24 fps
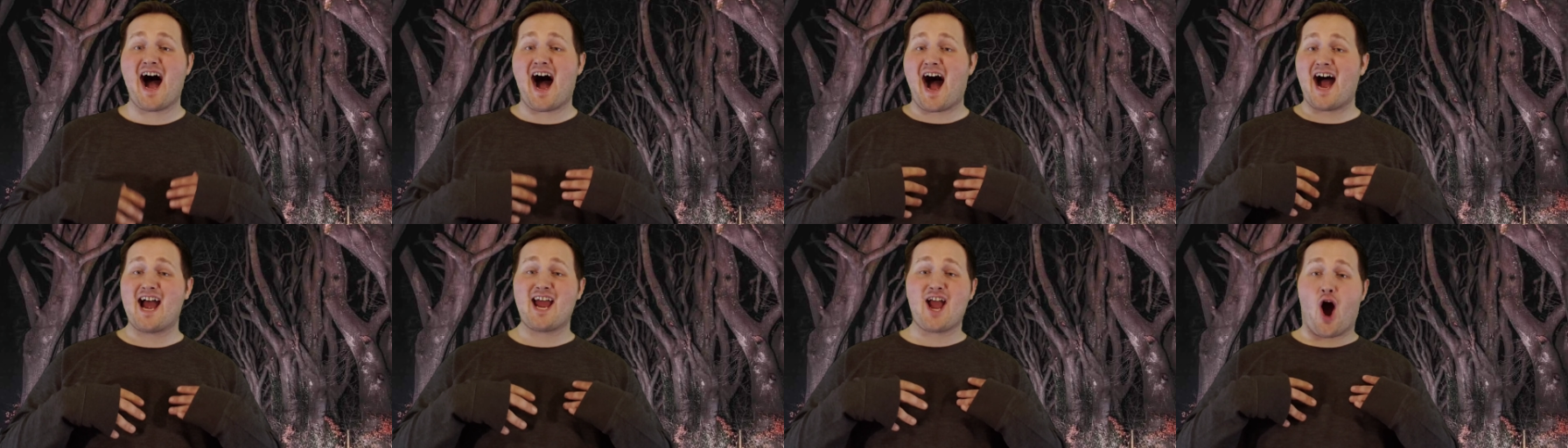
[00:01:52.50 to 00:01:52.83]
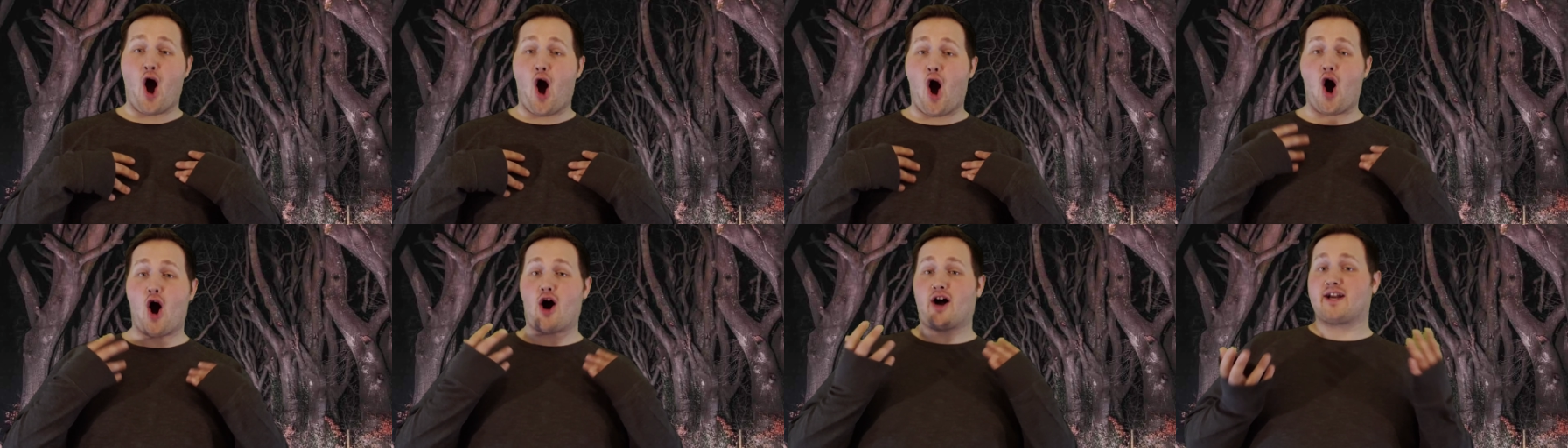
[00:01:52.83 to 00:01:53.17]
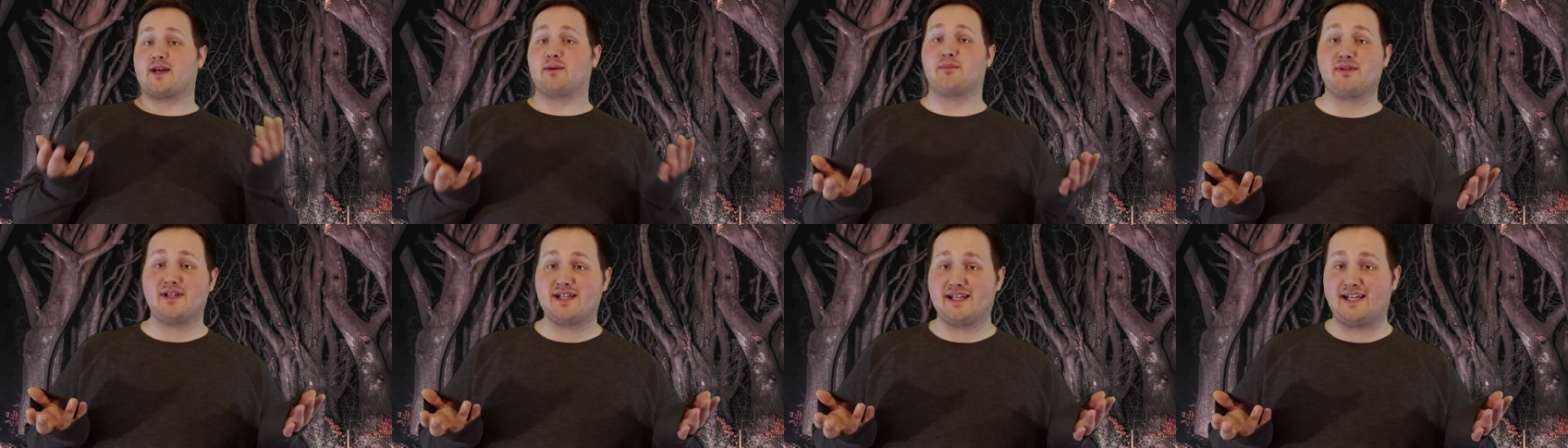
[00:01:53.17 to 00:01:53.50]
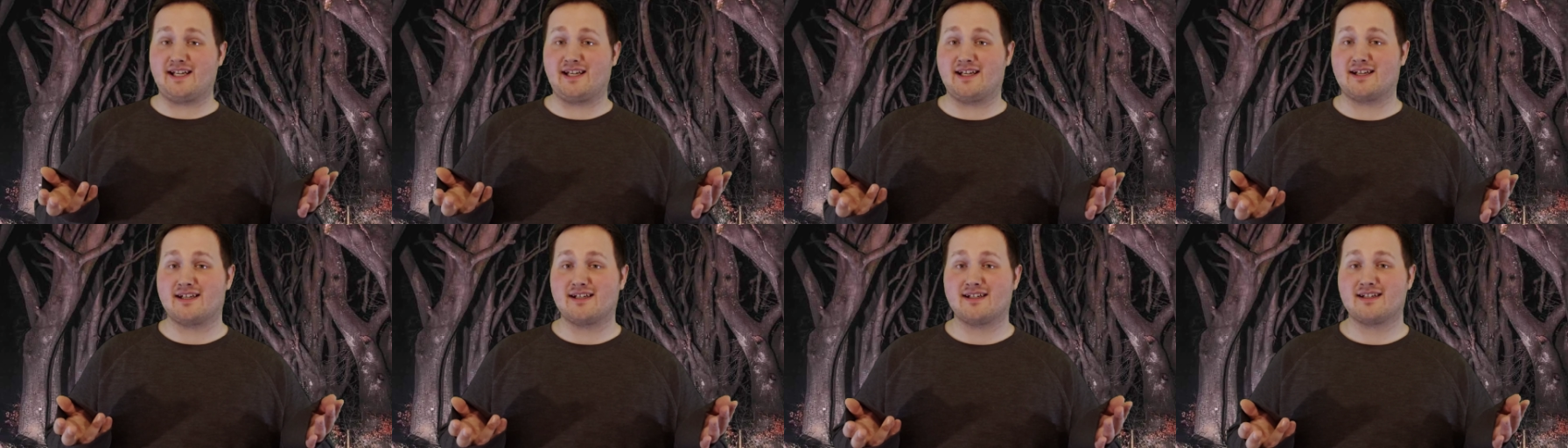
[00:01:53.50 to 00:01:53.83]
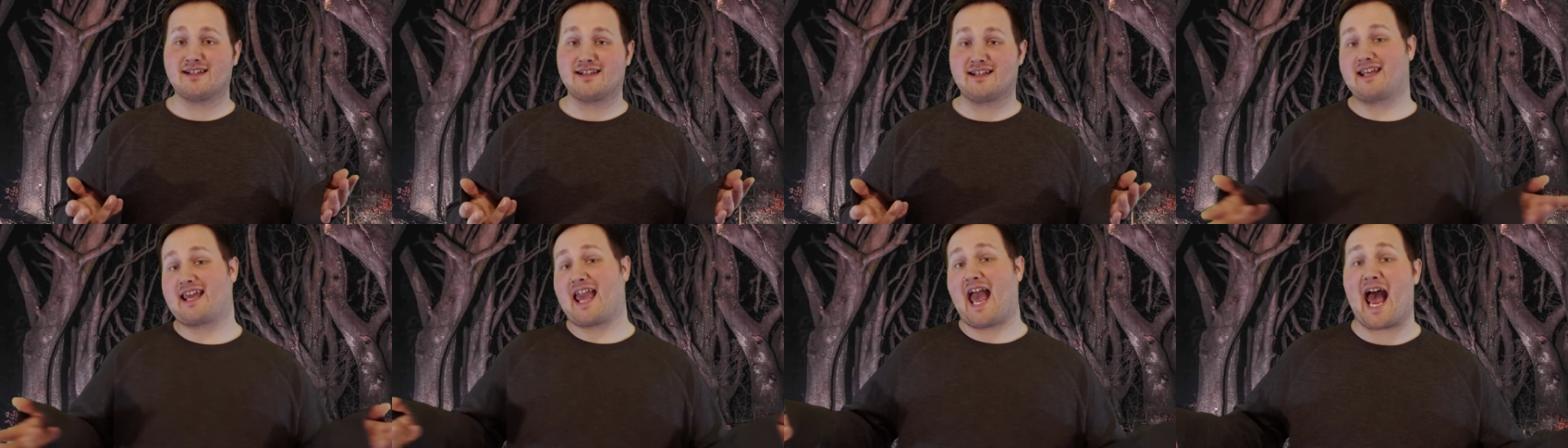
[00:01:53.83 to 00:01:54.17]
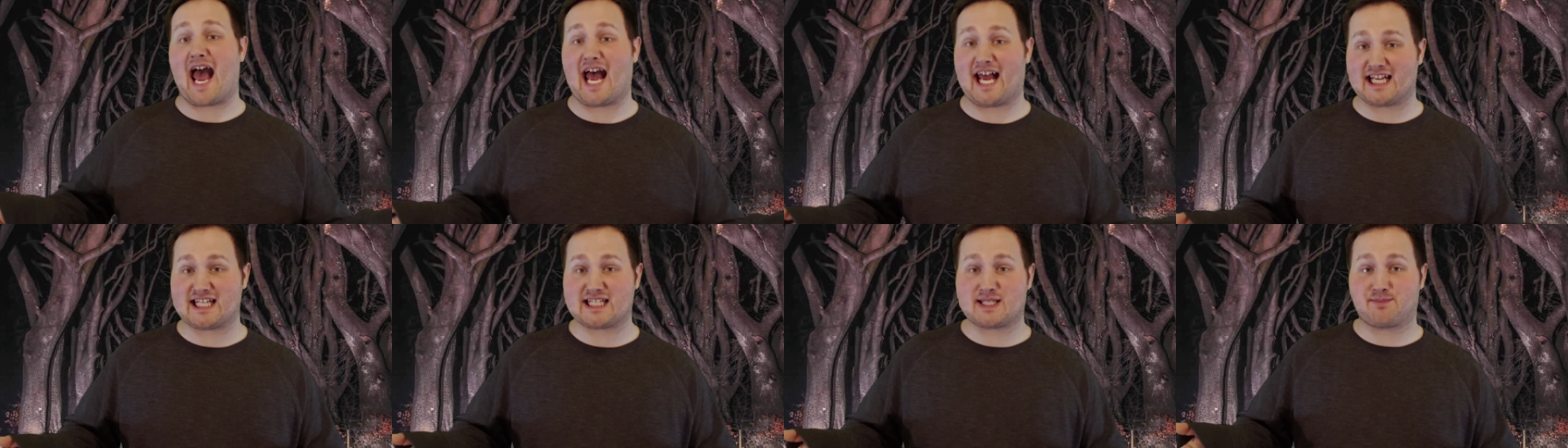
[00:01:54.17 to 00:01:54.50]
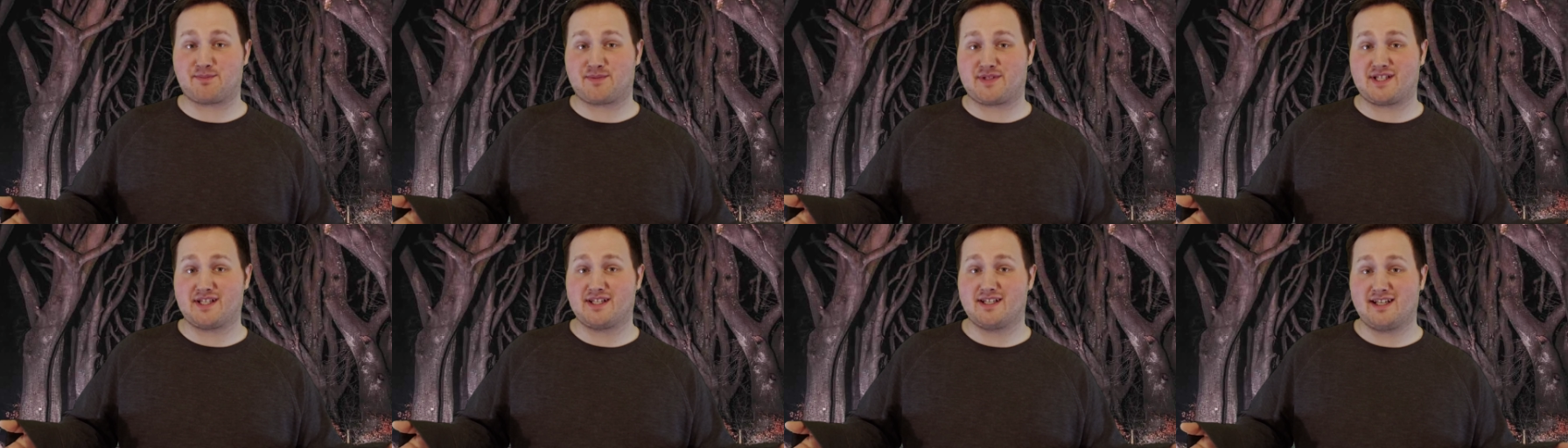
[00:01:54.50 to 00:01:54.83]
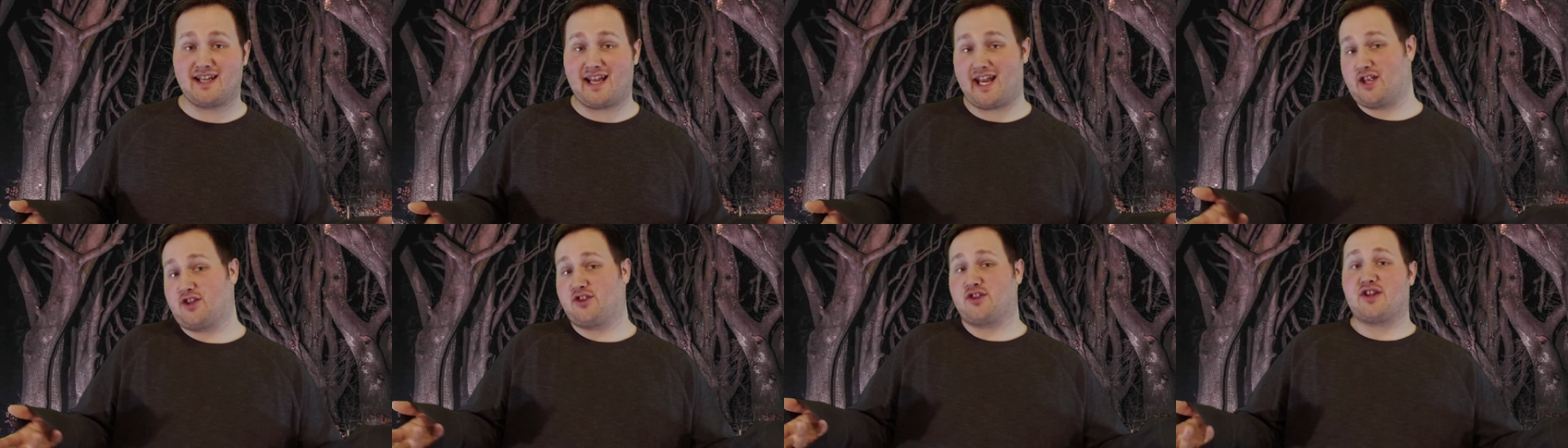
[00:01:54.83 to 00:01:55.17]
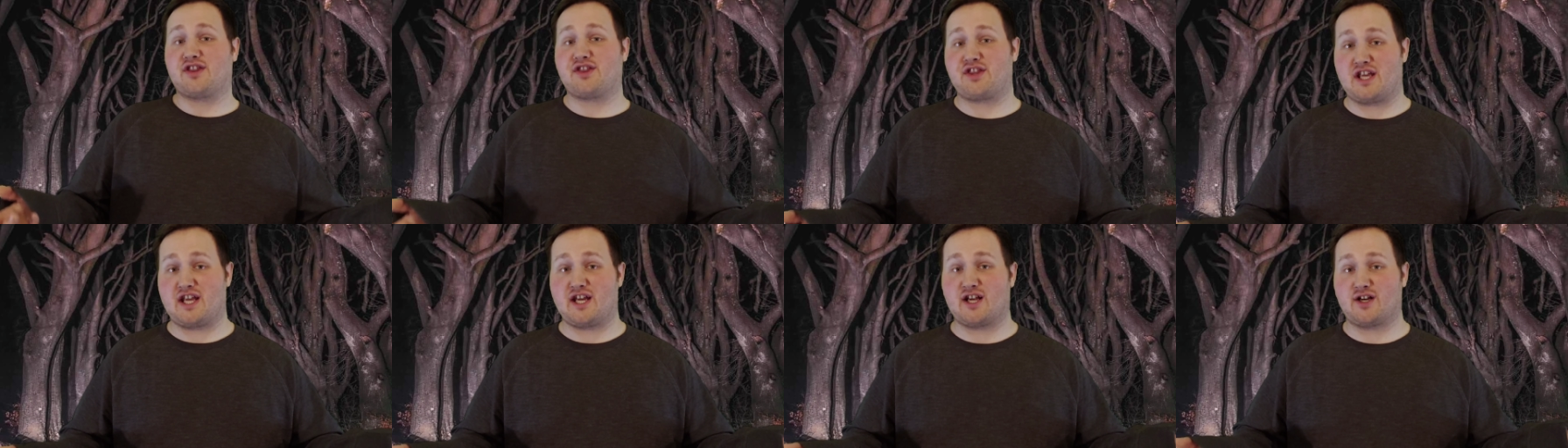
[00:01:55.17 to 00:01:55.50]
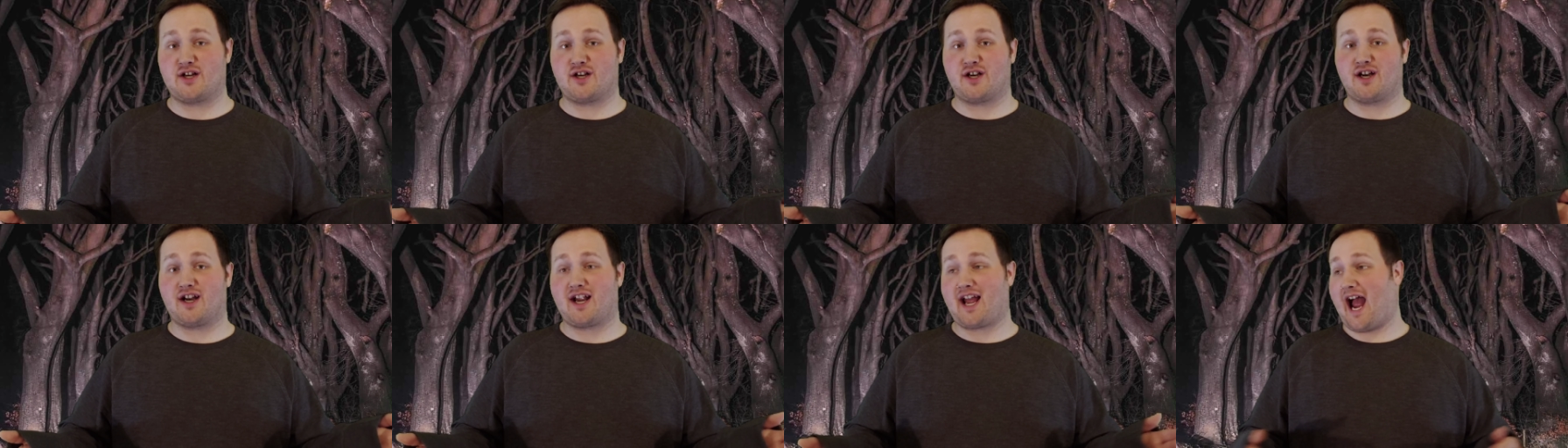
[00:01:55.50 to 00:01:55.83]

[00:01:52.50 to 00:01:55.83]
I audibly gasped in the theater.